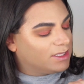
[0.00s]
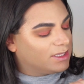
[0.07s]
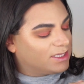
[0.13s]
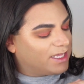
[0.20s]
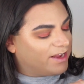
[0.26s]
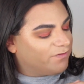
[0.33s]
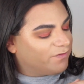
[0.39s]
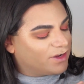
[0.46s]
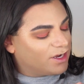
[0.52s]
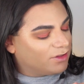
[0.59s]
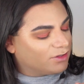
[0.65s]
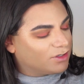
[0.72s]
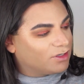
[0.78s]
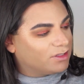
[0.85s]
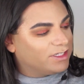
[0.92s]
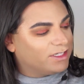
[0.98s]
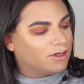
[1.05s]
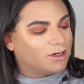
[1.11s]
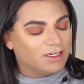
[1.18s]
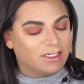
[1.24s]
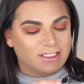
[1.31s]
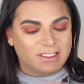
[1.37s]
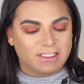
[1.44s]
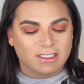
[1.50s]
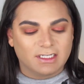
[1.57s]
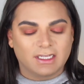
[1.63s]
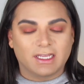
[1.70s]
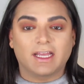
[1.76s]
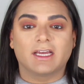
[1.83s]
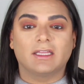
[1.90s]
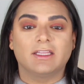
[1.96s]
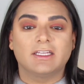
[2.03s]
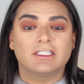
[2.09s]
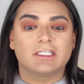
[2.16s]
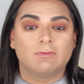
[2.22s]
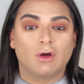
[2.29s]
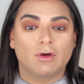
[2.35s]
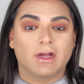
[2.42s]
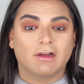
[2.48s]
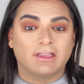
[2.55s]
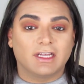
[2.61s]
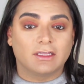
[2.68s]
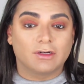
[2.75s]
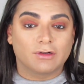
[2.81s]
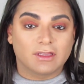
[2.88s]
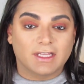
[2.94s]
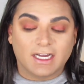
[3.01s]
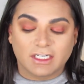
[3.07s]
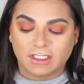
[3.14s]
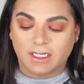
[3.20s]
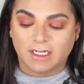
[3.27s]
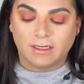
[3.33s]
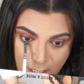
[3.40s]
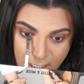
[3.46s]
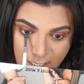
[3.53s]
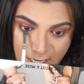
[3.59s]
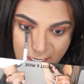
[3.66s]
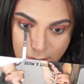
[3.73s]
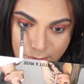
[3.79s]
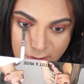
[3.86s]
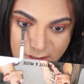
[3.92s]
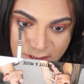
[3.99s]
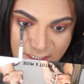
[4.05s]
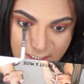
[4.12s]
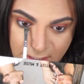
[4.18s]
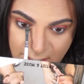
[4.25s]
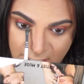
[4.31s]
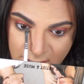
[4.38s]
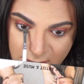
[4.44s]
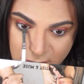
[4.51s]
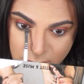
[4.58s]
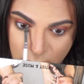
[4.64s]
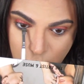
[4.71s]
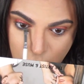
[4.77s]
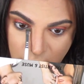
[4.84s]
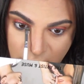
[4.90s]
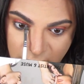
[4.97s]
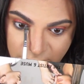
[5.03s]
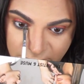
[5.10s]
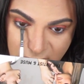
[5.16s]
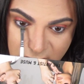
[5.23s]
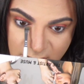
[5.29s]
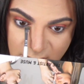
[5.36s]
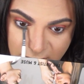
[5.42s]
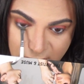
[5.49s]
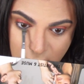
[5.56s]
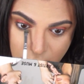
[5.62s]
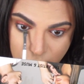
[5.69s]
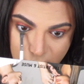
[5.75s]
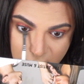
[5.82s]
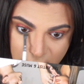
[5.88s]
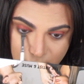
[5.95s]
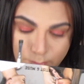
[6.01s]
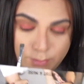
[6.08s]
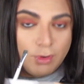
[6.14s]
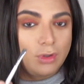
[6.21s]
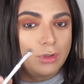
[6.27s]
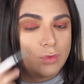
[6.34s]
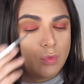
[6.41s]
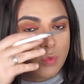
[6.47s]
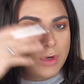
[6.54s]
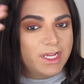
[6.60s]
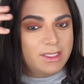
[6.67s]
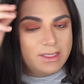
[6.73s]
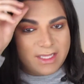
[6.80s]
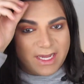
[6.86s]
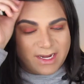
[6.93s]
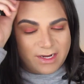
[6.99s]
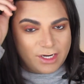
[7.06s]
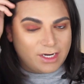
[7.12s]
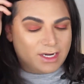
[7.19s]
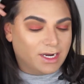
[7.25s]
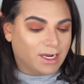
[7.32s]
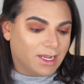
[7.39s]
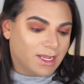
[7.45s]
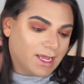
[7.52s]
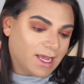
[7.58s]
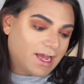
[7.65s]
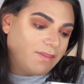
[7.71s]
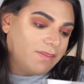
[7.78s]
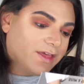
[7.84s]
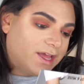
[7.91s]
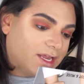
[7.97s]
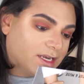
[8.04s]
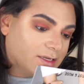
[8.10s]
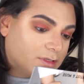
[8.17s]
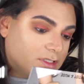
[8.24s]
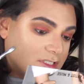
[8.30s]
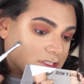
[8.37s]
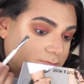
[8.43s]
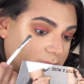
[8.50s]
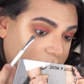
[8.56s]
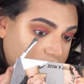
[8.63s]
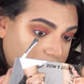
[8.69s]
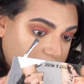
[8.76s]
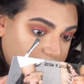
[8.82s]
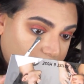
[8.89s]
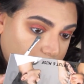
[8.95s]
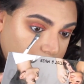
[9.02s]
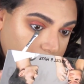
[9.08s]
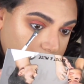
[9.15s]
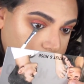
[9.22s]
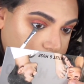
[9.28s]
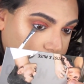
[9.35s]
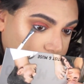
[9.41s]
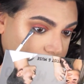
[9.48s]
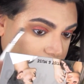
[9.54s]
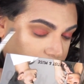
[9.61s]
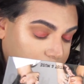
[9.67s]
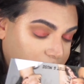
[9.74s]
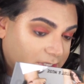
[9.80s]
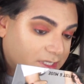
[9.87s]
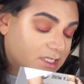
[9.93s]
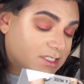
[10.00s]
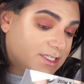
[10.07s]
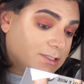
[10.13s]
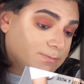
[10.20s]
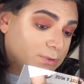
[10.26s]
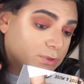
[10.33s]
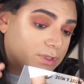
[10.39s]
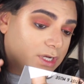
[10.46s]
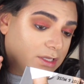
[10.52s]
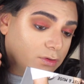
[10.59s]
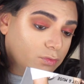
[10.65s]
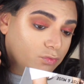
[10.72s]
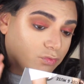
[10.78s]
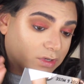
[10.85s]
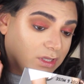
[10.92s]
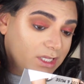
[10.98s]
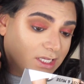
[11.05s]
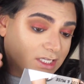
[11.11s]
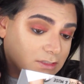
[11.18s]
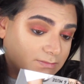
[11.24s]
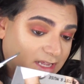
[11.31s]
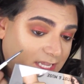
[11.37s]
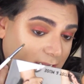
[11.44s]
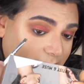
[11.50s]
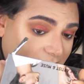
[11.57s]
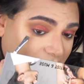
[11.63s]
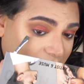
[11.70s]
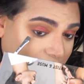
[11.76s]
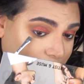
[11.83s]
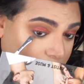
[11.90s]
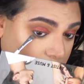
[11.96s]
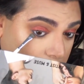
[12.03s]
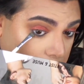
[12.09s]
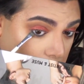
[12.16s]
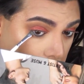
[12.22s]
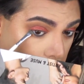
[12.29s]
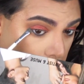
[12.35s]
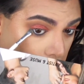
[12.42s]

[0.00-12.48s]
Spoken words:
life color called the Artist, and let's smoke out that lower lash line. I kinda wanna see now how this would work if I did like a really bold wing liner and then smudged it out with this blue color, because this blue color really is making my eye pop.